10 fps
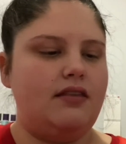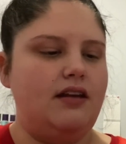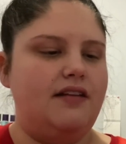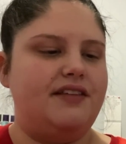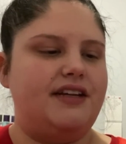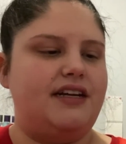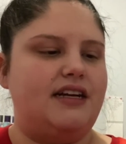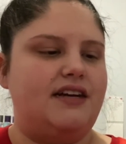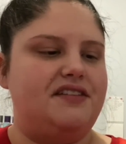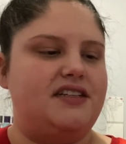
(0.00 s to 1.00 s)
And then I
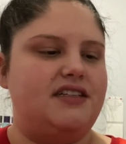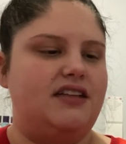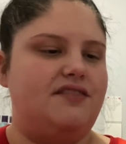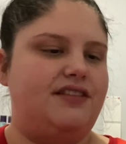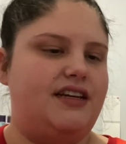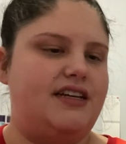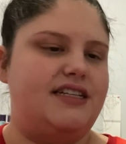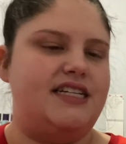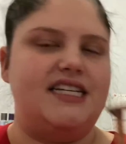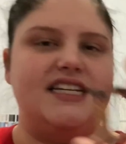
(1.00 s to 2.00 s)
got this lovely
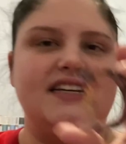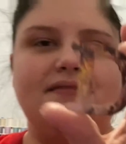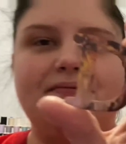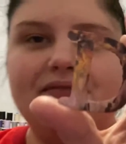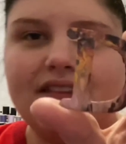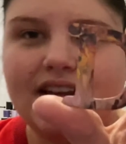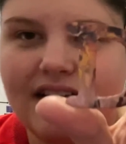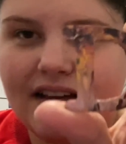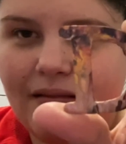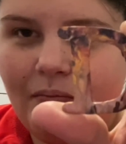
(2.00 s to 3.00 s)
D
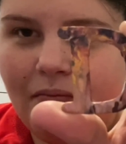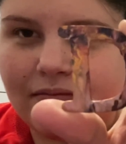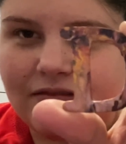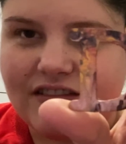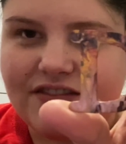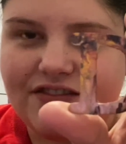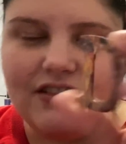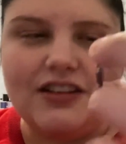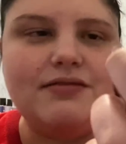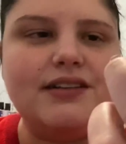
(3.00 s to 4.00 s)
with
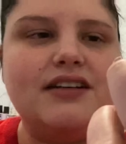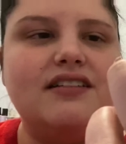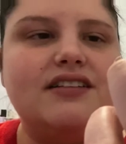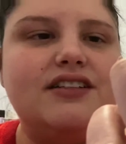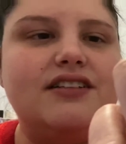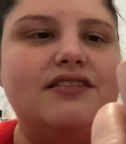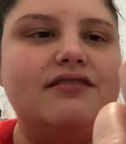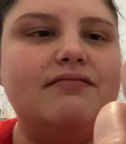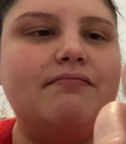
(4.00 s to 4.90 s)
fluid art too.